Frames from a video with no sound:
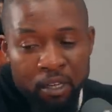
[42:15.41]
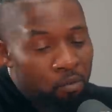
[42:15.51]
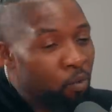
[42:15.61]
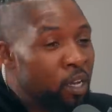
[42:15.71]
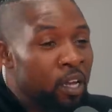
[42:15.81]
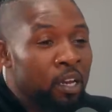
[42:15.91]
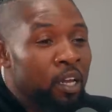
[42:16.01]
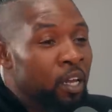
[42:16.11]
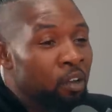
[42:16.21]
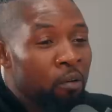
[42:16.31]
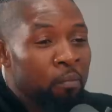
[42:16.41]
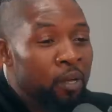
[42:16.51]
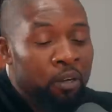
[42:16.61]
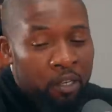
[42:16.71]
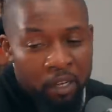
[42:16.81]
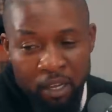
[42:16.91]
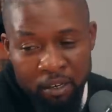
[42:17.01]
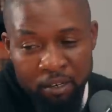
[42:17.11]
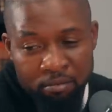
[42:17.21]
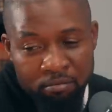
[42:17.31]
we couldn't get no meal in
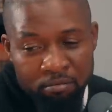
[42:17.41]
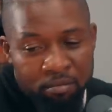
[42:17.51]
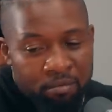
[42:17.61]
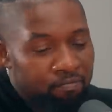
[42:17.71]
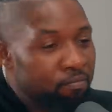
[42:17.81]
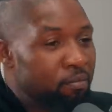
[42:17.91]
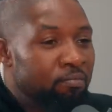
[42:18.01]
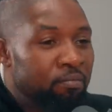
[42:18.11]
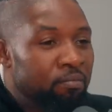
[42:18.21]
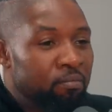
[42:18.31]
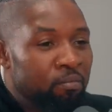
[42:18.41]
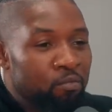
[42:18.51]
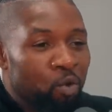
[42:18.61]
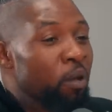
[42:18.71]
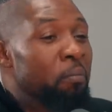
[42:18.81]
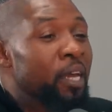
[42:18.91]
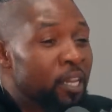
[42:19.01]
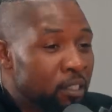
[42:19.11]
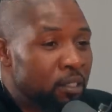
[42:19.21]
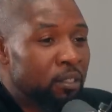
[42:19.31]
in three
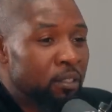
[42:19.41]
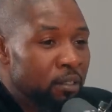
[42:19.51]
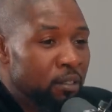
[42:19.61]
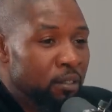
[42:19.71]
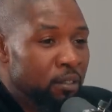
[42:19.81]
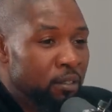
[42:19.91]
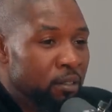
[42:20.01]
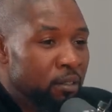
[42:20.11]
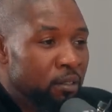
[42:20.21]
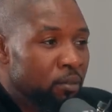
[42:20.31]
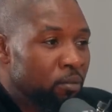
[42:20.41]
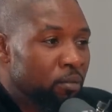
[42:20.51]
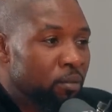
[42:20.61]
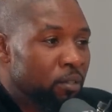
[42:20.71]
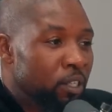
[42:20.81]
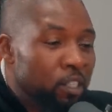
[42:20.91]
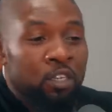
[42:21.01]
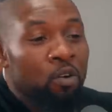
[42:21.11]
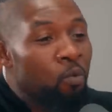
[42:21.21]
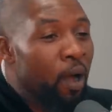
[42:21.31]
minutes. Yeah. There's
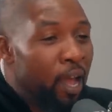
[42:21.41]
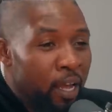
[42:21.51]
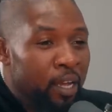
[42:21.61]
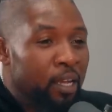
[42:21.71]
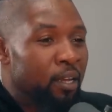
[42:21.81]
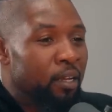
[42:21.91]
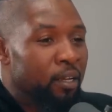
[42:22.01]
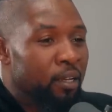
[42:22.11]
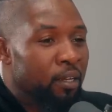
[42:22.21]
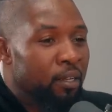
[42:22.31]
no way. Right.